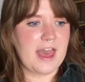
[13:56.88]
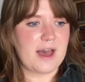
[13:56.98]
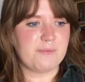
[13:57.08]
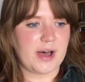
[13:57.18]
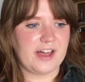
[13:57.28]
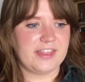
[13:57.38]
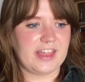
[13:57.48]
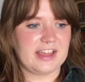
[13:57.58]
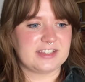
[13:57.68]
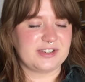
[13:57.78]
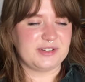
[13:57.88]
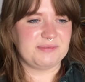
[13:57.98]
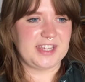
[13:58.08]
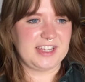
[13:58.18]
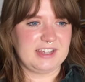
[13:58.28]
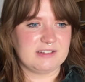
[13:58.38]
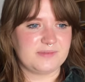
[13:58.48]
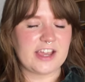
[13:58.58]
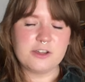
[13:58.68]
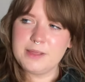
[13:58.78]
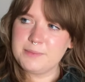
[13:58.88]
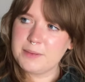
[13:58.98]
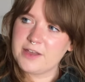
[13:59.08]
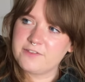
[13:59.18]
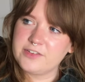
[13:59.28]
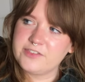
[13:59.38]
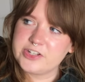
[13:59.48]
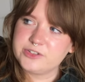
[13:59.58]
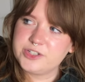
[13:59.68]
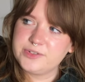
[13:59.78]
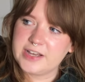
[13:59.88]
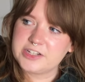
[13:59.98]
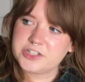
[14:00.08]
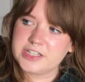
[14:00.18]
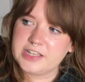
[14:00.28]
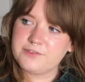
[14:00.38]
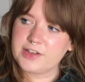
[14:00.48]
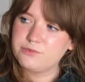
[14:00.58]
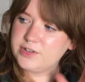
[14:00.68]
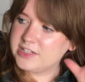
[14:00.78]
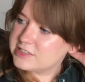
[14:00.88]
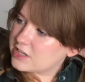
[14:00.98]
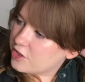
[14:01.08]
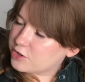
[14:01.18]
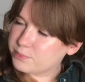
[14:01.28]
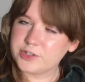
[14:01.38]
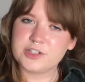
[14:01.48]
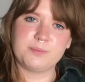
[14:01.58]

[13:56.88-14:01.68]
but that could be maybe a fun video too actually, if I read other books